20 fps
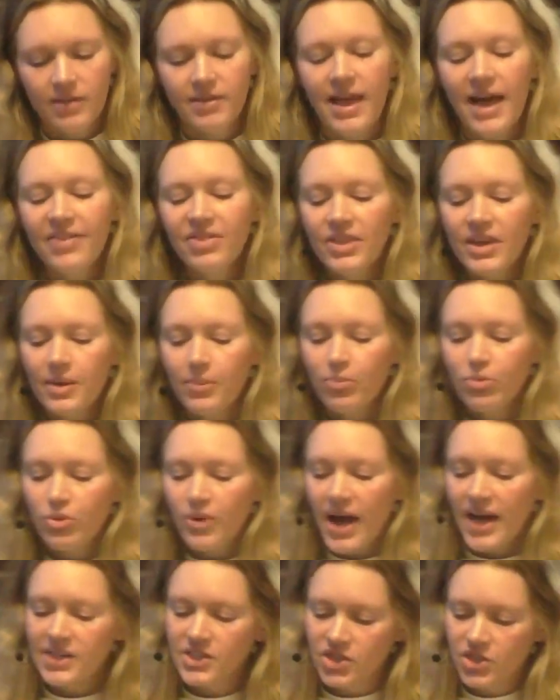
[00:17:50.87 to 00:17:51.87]
let the
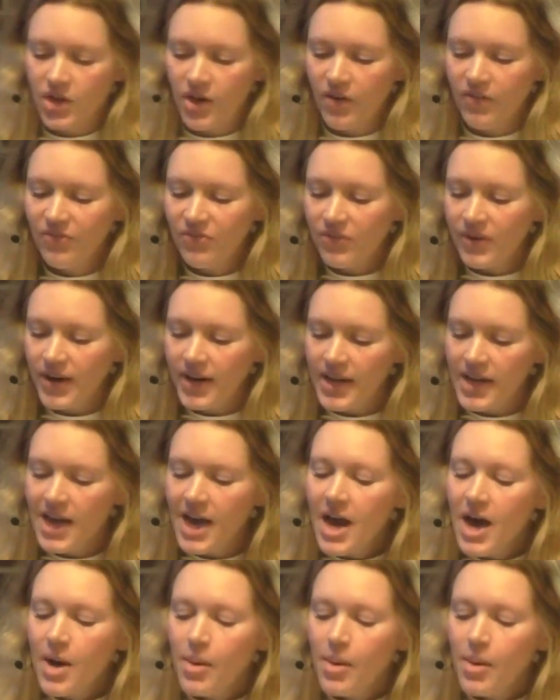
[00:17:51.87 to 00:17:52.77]
oppressed go free,